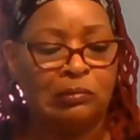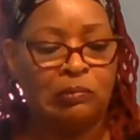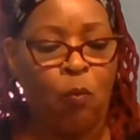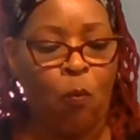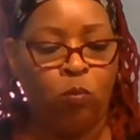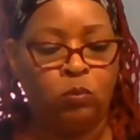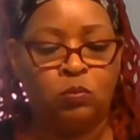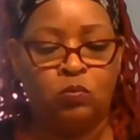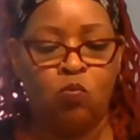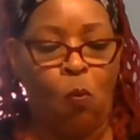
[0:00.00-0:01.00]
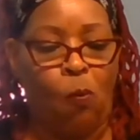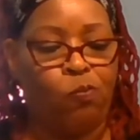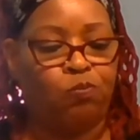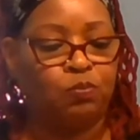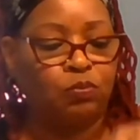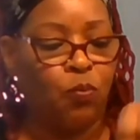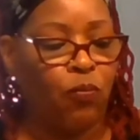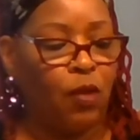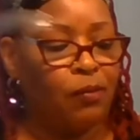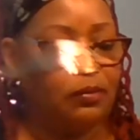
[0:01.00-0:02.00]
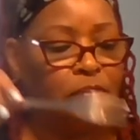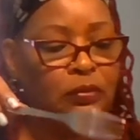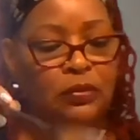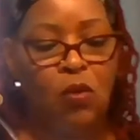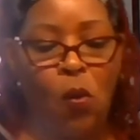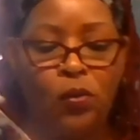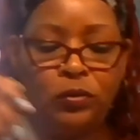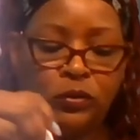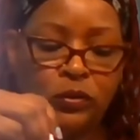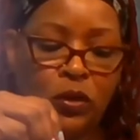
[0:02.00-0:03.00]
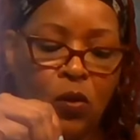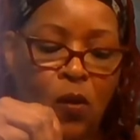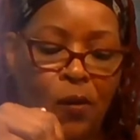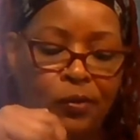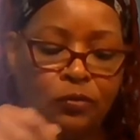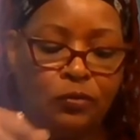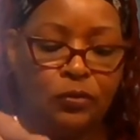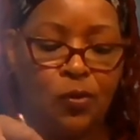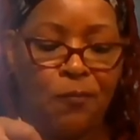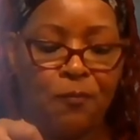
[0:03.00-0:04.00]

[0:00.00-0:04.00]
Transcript: (silence)